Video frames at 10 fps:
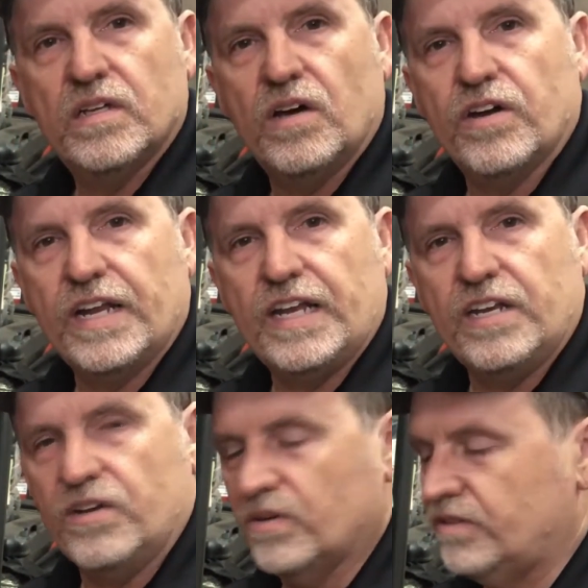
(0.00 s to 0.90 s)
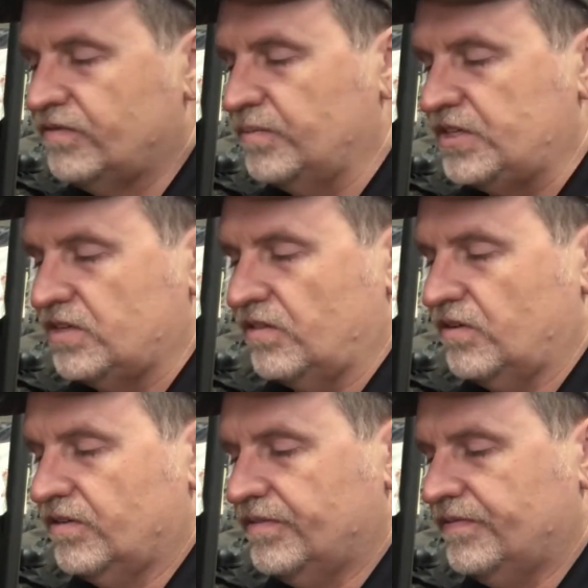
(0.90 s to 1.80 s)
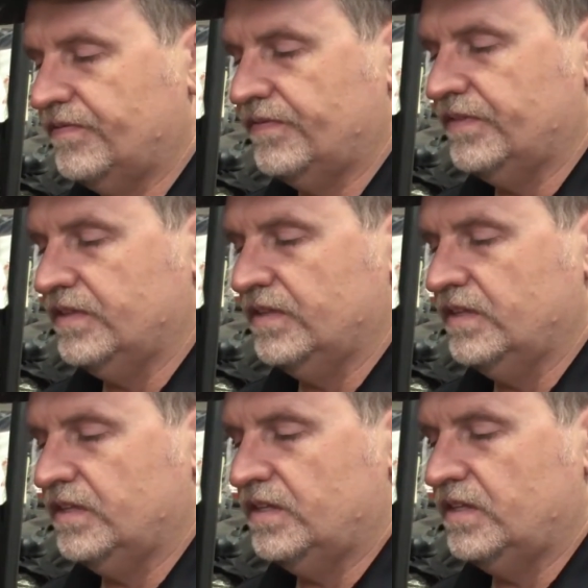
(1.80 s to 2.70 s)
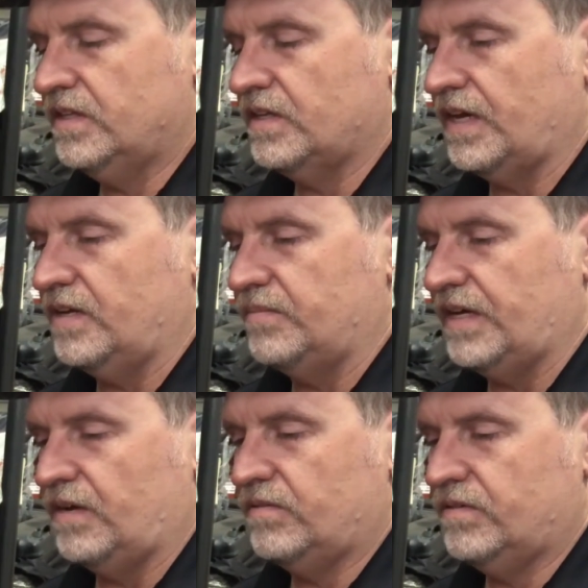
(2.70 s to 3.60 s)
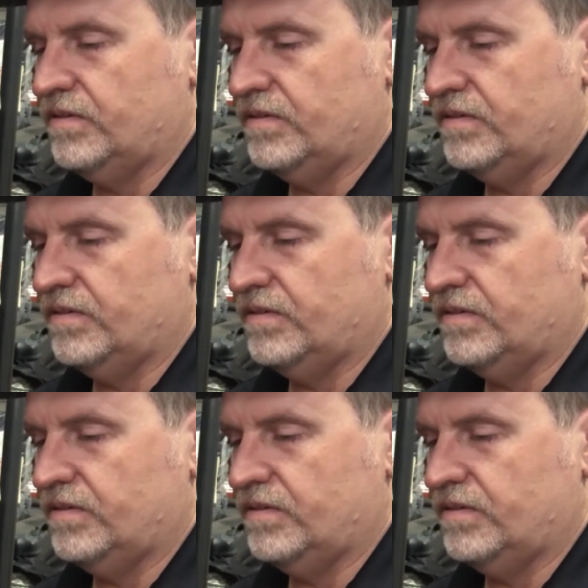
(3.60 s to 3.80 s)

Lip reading: 180 degrees from each other. Tighten them down,